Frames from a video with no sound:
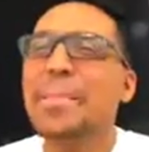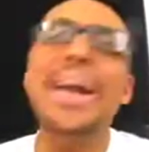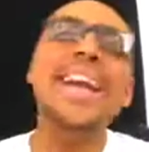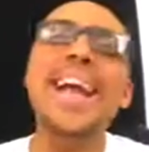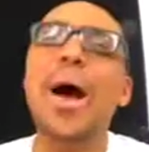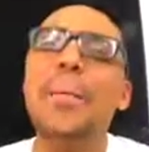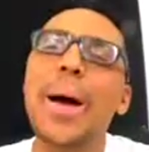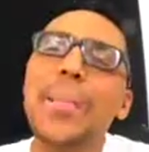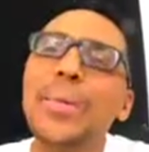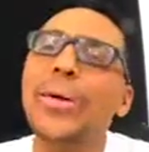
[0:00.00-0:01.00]
But anyhow,
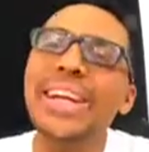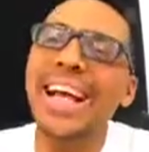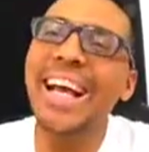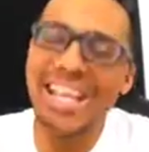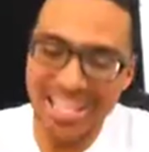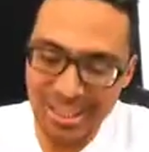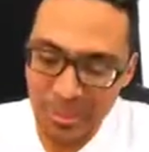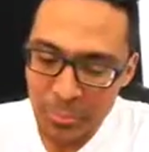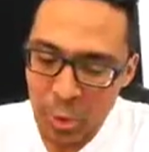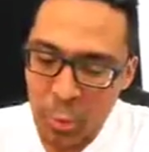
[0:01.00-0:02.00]
my point is,
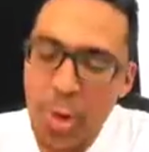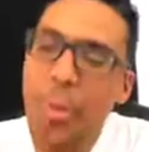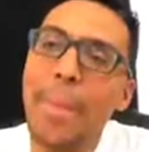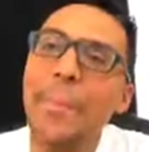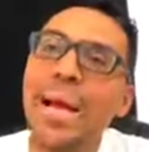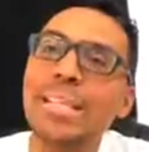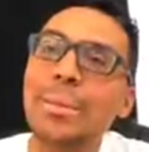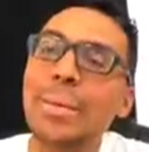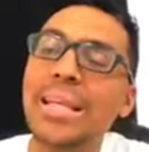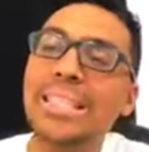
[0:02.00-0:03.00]
we went back
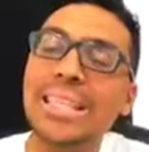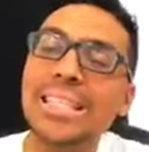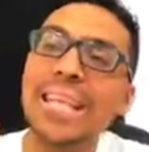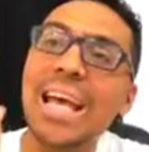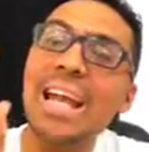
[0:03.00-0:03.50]
to basics.